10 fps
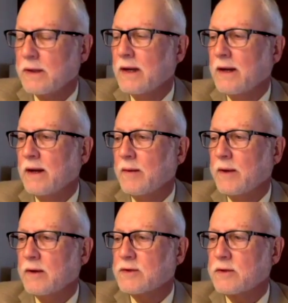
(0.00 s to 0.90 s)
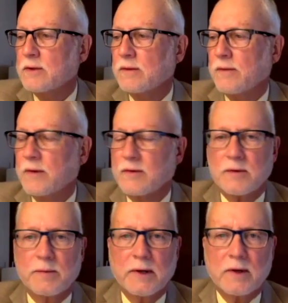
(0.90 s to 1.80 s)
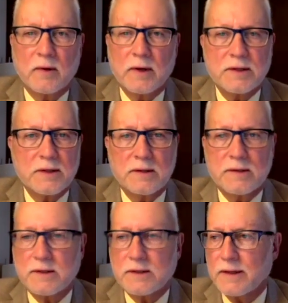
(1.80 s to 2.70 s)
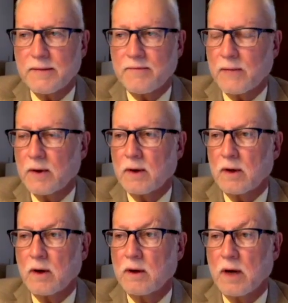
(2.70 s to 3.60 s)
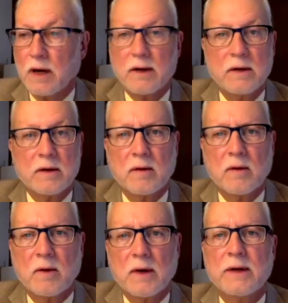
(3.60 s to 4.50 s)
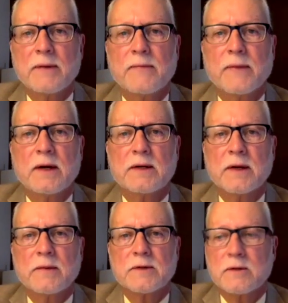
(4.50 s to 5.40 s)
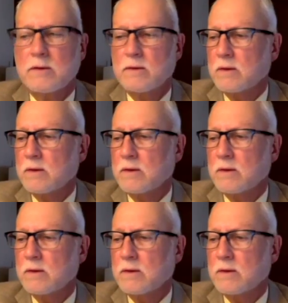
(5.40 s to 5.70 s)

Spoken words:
I mean, those are big questions that are not going to go away anytime soon.